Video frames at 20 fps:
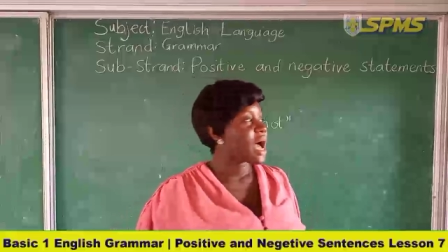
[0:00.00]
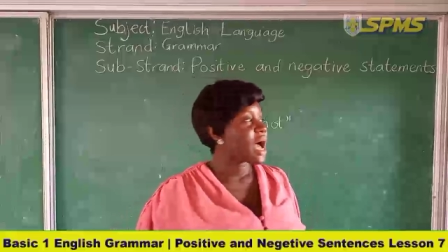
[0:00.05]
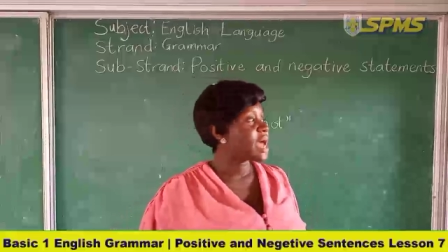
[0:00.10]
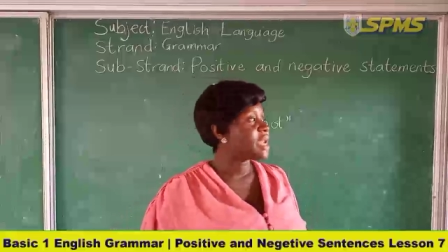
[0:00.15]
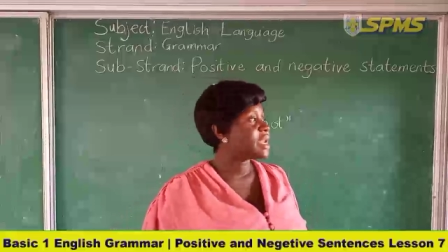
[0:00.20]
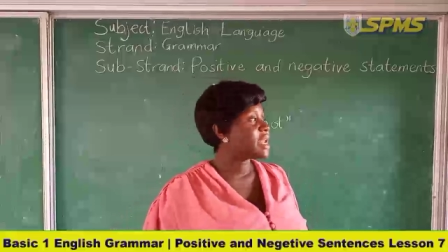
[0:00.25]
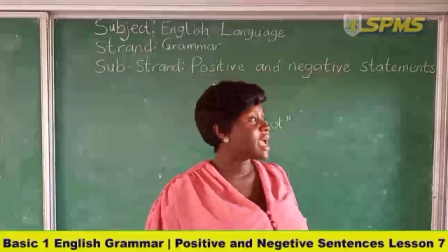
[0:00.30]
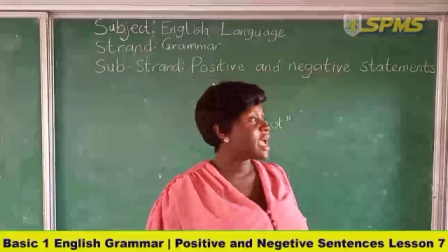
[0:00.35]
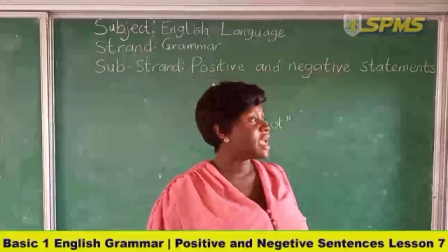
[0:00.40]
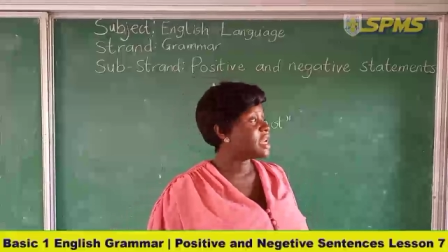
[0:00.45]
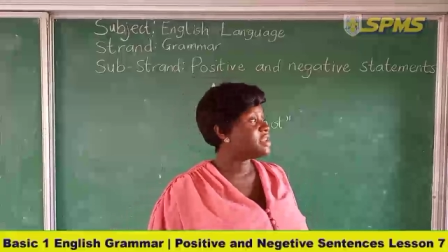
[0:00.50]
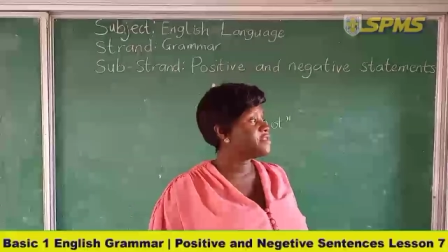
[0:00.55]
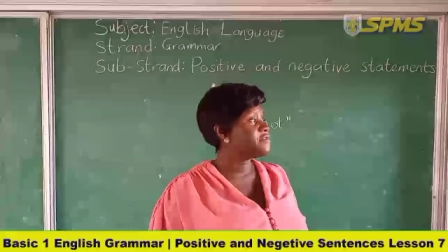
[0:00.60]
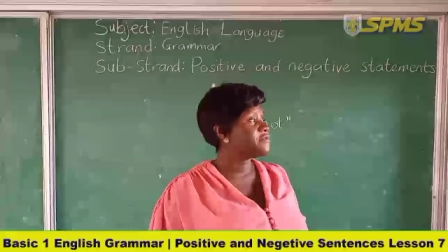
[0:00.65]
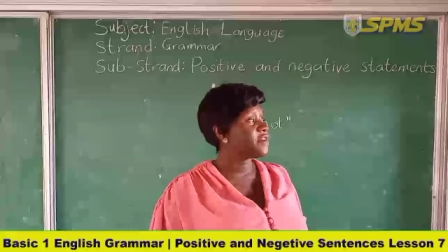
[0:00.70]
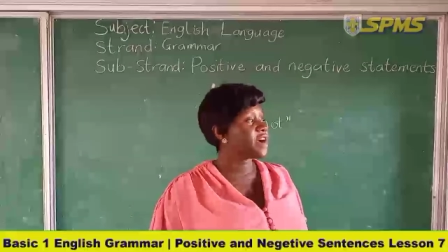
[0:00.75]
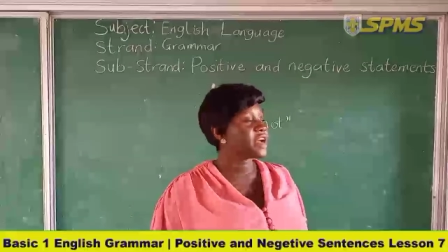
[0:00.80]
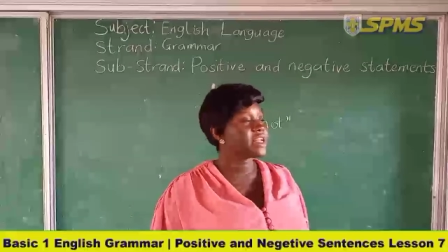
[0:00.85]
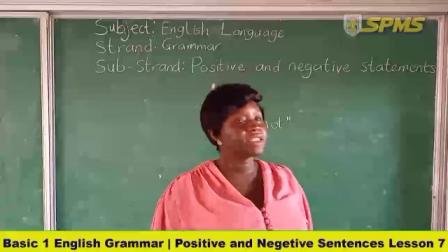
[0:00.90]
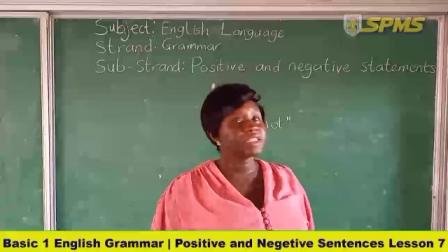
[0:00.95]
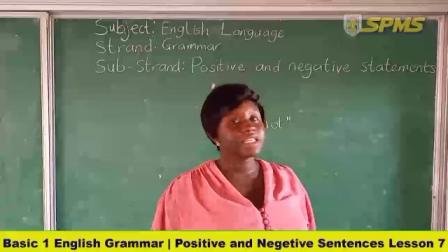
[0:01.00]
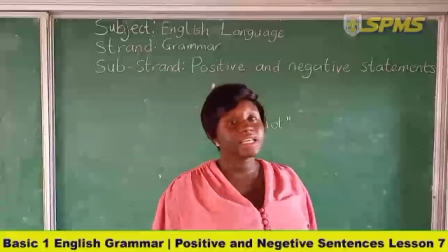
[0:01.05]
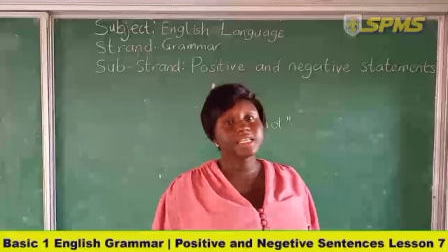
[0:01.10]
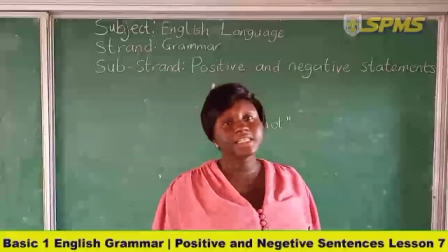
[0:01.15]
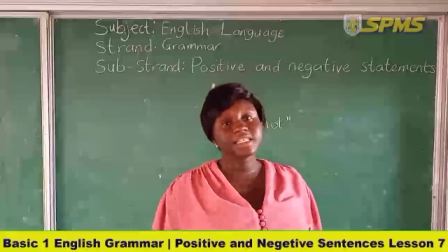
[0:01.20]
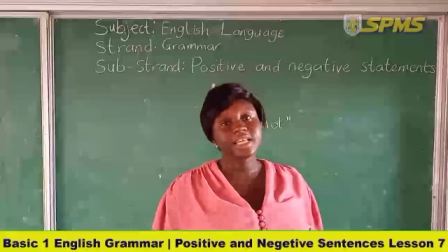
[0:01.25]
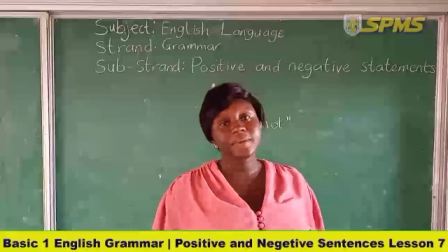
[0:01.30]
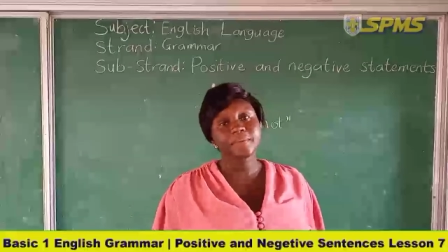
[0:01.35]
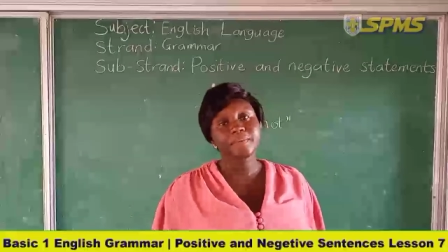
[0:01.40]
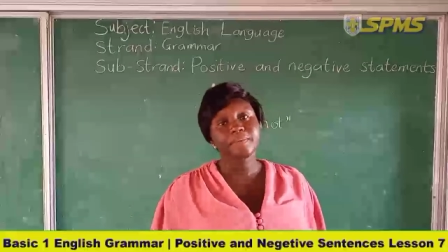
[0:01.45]
An elephant
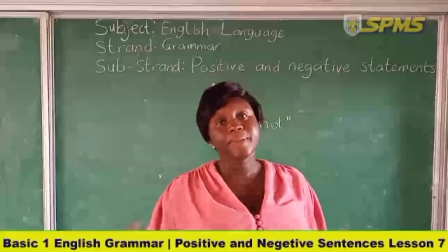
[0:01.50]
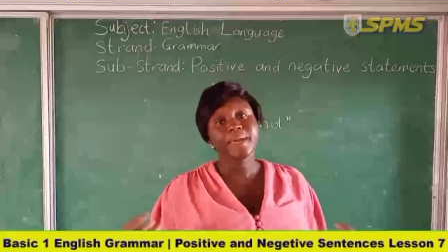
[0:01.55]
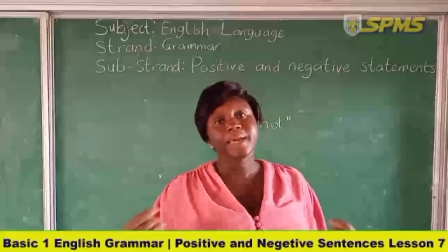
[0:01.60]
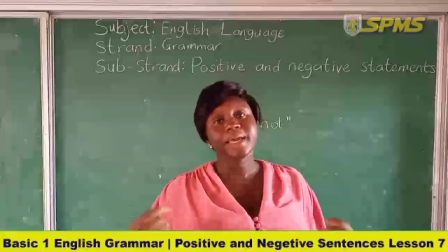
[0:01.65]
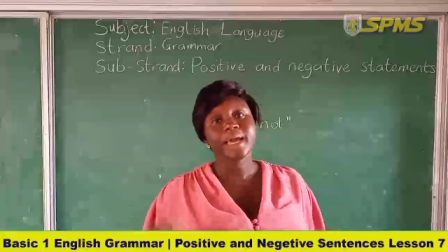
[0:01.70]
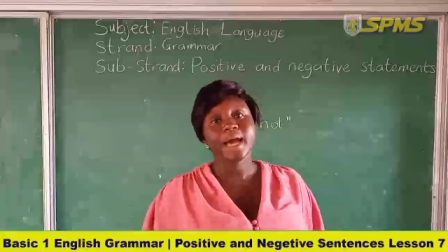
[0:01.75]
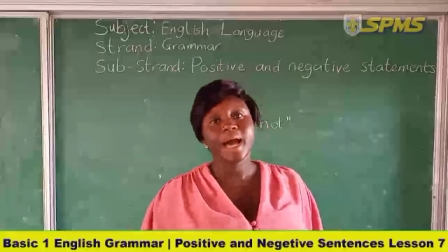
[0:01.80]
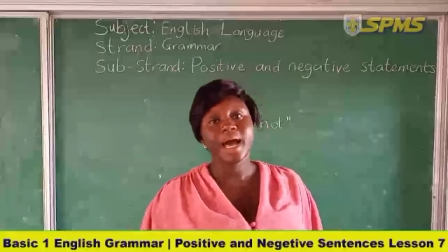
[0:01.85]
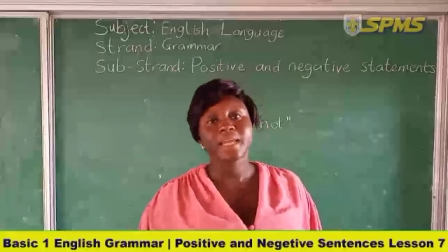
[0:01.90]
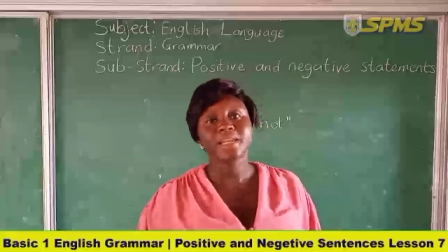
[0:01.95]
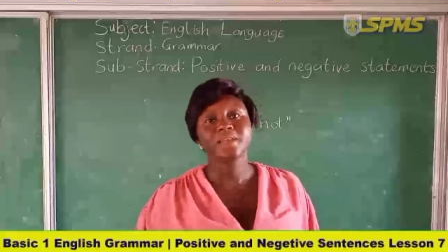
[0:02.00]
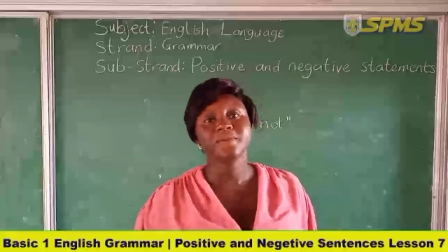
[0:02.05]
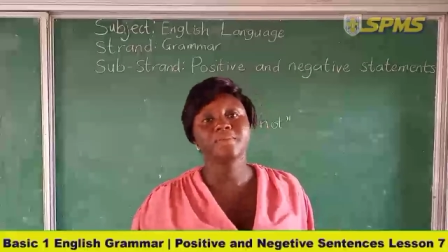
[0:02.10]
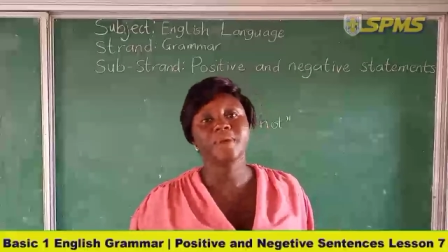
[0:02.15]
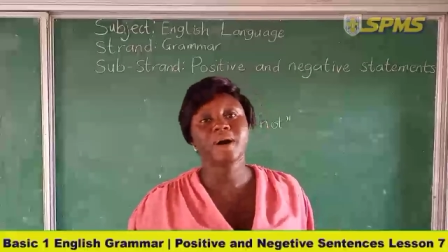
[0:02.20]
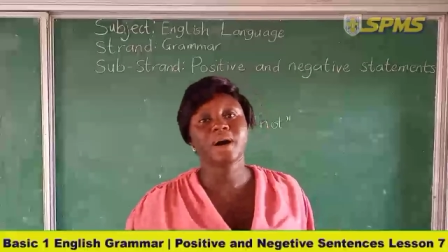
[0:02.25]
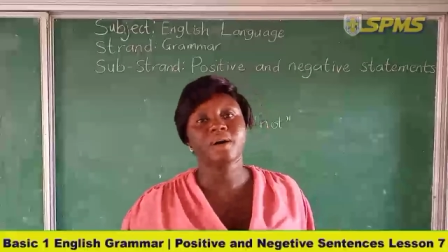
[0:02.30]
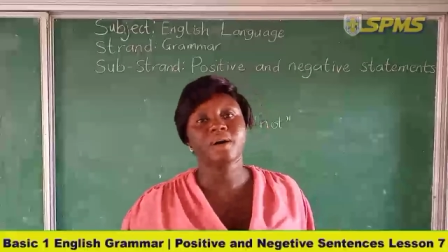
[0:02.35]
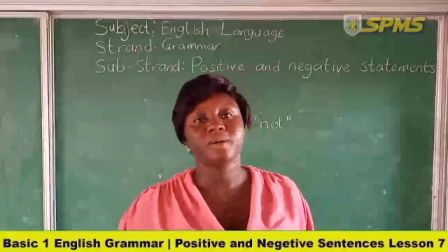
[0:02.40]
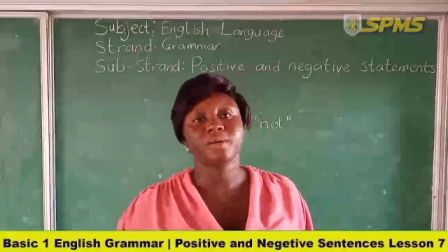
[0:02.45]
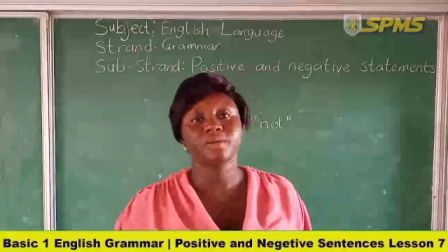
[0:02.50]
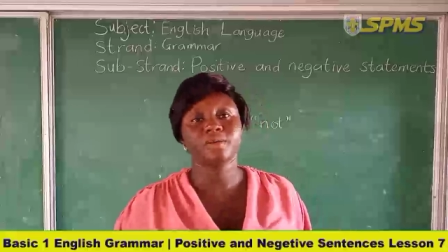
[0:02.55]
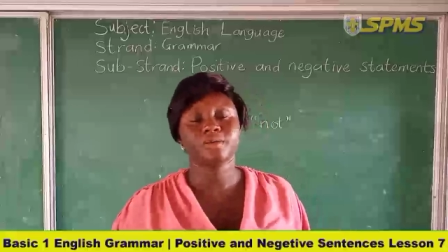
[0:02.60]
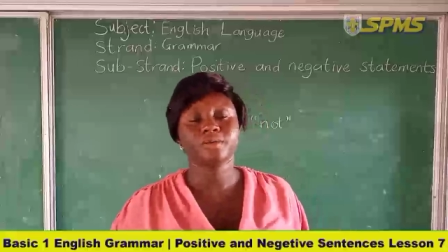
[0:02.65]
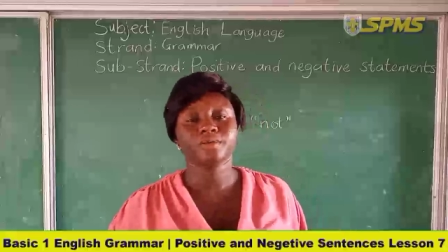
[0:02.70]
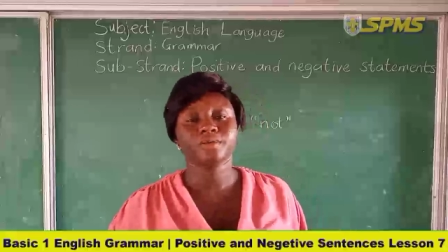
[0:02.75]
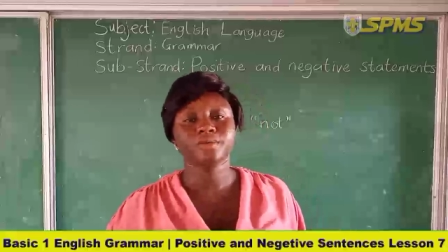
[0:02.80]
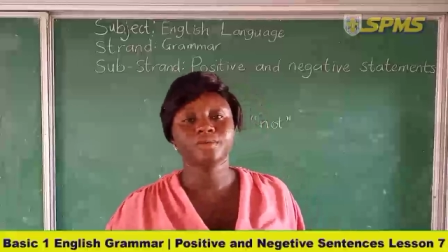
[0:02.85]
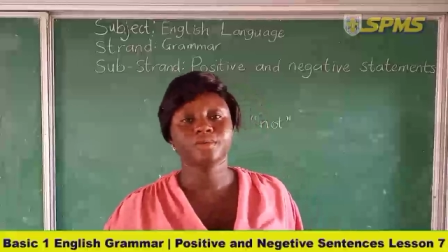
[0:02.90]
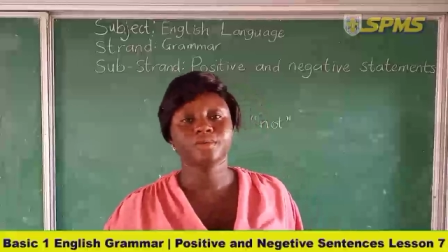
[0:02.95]
is a big
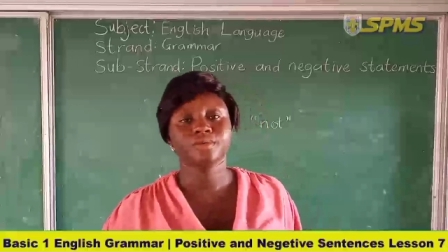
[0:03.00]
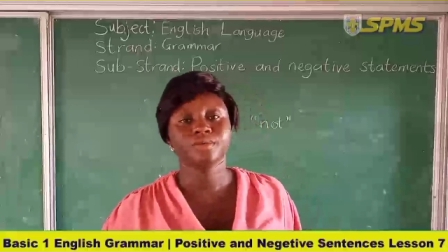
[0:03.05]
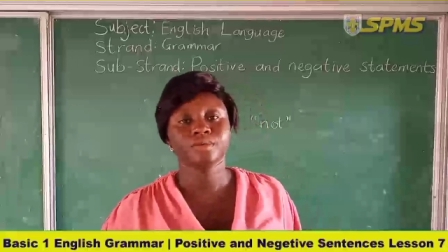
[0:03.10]
animal.